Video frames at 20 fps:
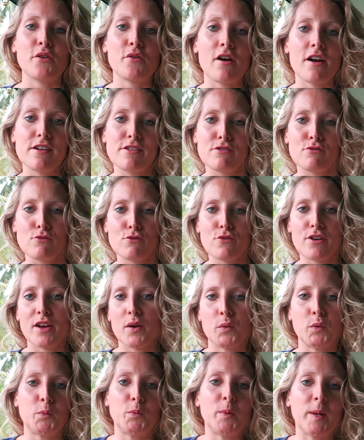I thought
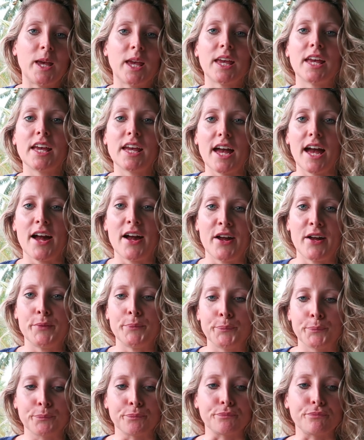it would be
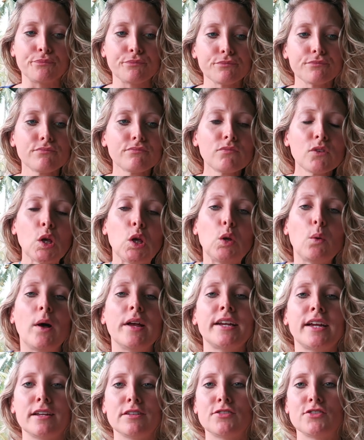
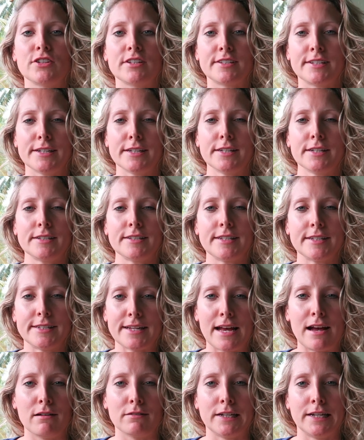quite nice just to sit
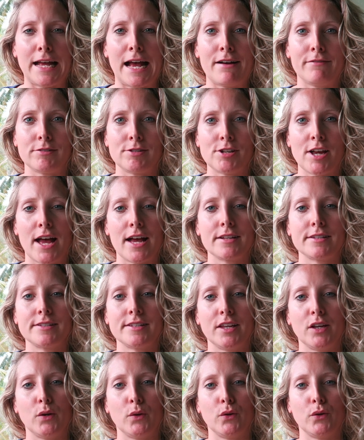down and have a chat
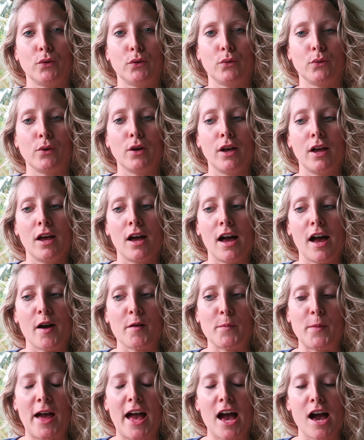to you
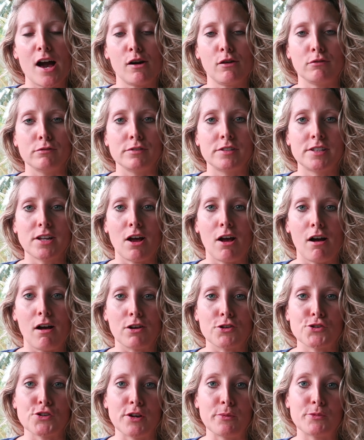about
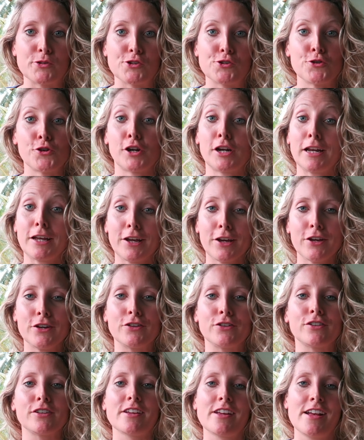our trip to Truk
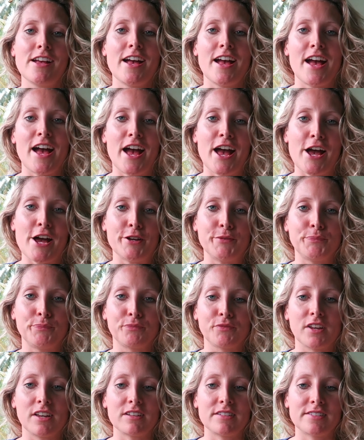Lagoon.
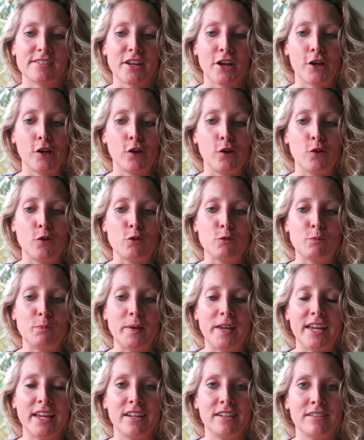So
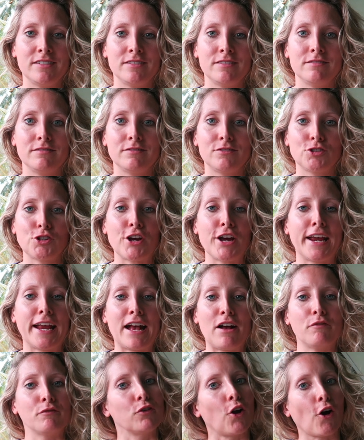been trying
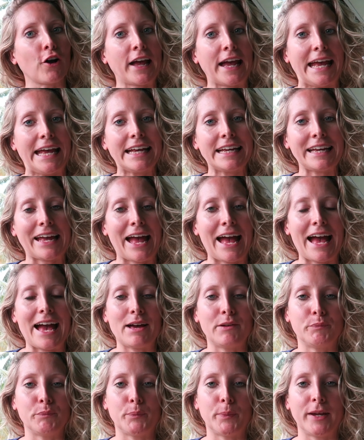out vlogging
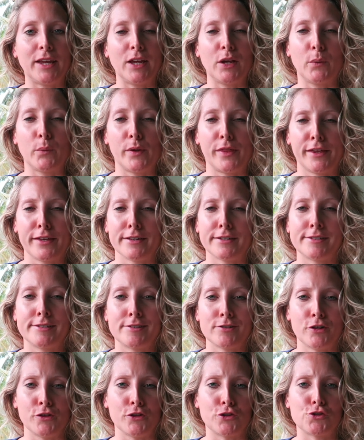and bringing you with
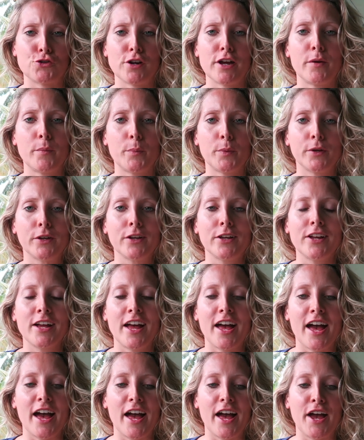us on the trip,
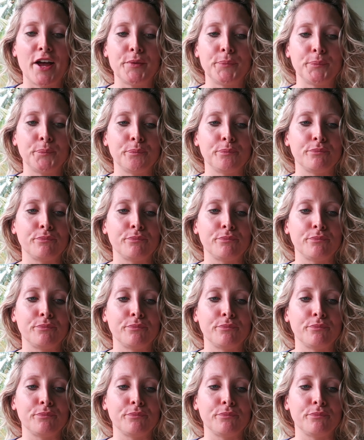and